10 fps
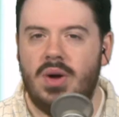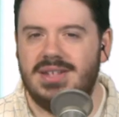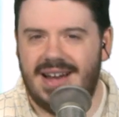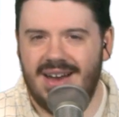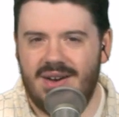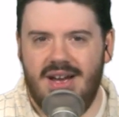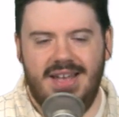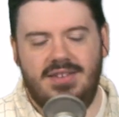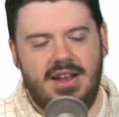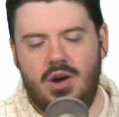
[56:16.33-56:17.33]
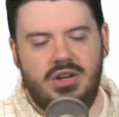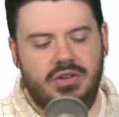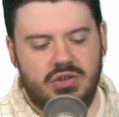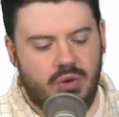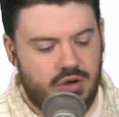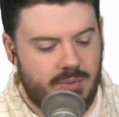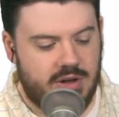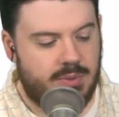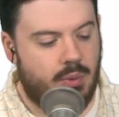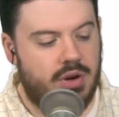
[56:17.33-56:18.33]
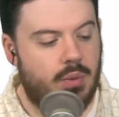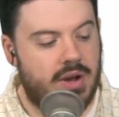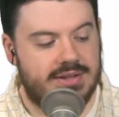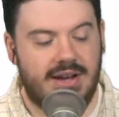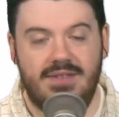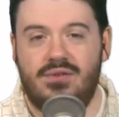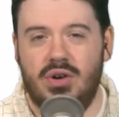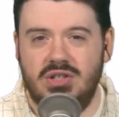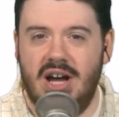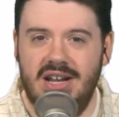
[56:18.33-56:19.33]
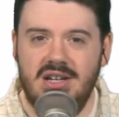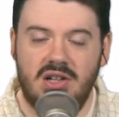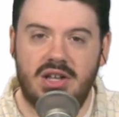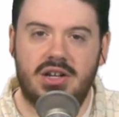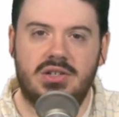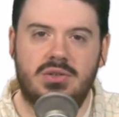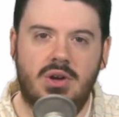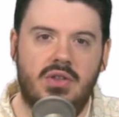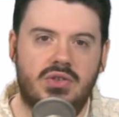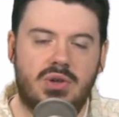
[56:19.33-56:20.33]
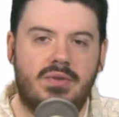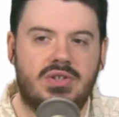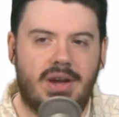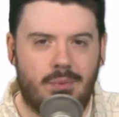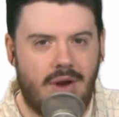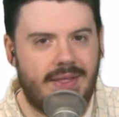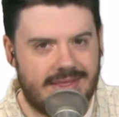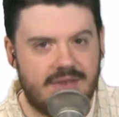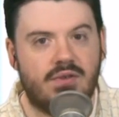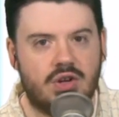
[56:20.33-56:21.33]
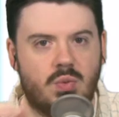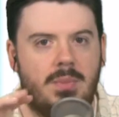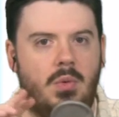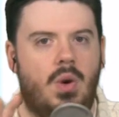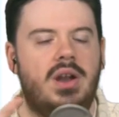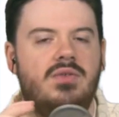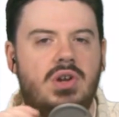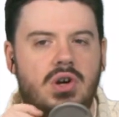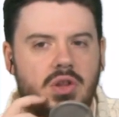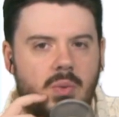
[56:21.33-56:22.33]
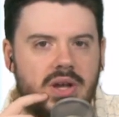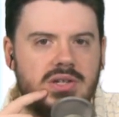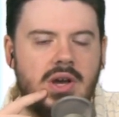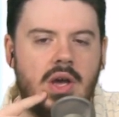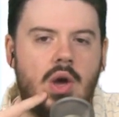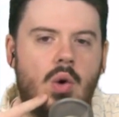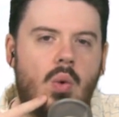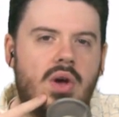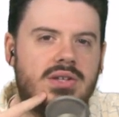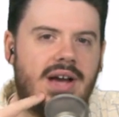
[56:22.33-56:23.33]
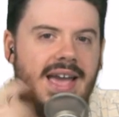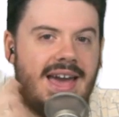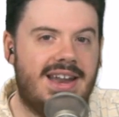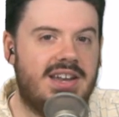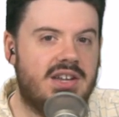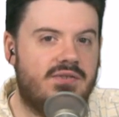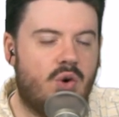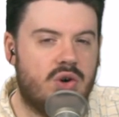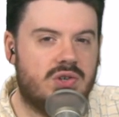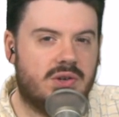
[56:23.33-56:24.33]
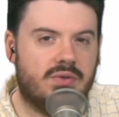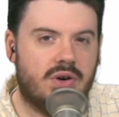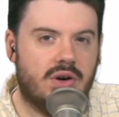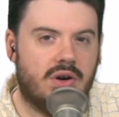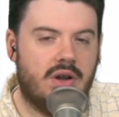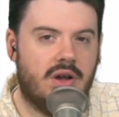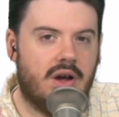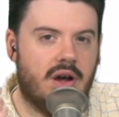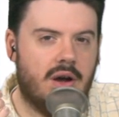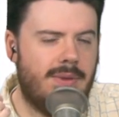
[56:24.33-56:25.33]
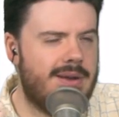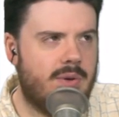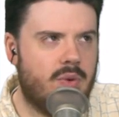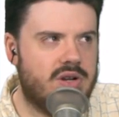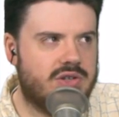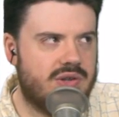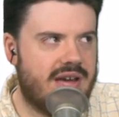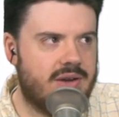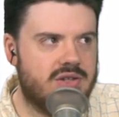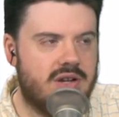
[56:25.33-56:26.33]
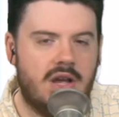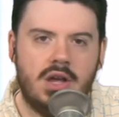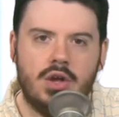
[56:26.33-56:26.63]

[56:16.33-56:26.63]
ways I, I I know I tell the story too much, but one of the ways I first got into Linux on the server side, not the first way, but one of the early ways was I had an N T four server. Uh, it might have been Windows two thousand.